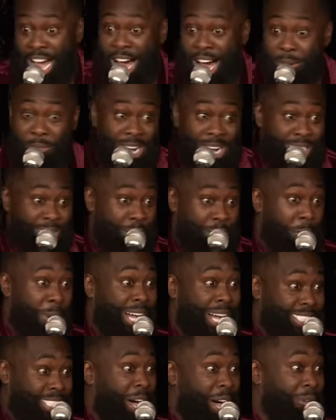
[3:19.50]
I'm ready to
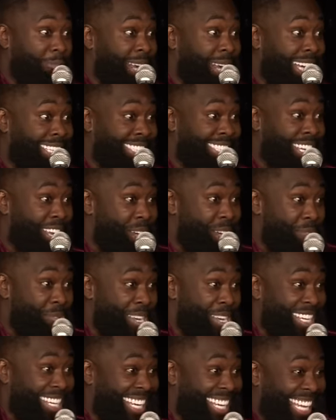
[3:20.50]
boss up, blood, you know what I
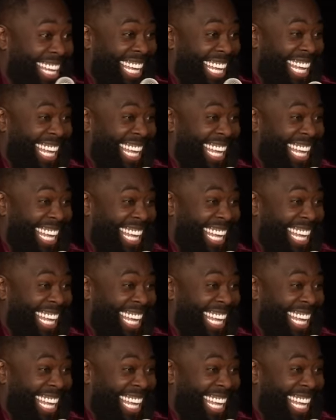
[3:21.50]
mean?